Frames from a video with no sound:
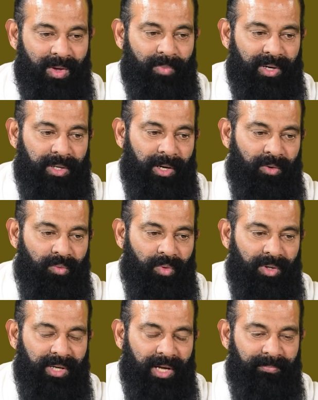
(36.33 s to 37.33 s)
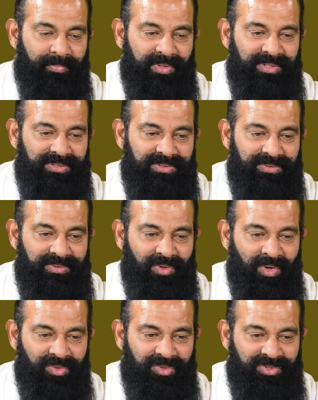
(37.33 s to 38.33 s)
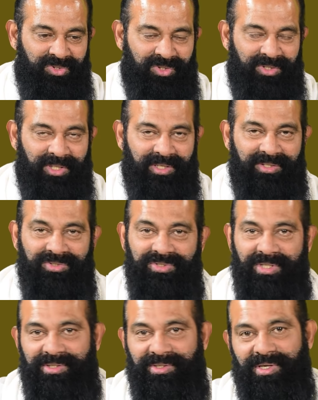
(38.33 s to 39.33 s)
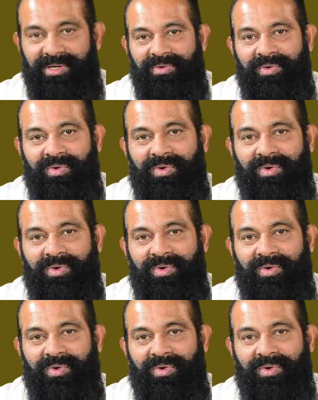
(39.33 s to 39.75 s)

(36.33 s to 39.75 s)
But now what happened is all the children are inside the